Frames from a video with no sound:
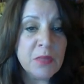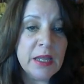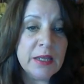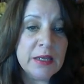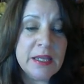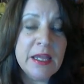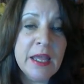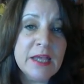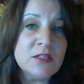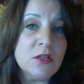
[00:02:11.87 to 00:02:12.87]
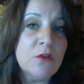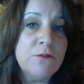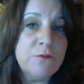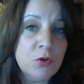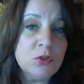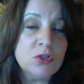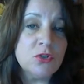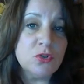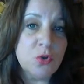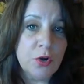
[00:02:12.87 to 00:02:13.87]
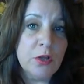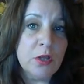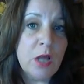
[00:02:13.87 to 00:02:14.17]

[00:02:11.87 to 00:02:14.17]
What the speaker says: and he has a full tutorial